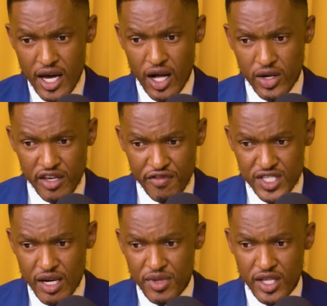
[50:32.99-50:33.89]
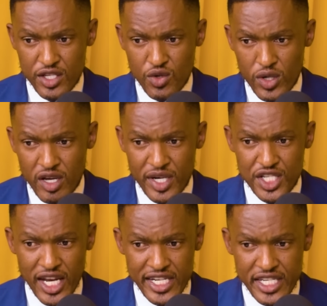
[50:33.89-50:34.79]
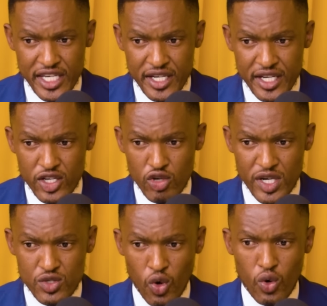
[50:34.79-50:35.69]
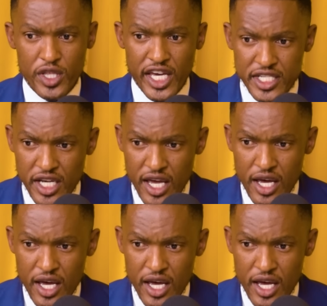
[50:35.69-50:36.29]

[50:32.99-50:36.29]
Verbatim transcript: I'll give you something that's called amachalantia. You must Google that.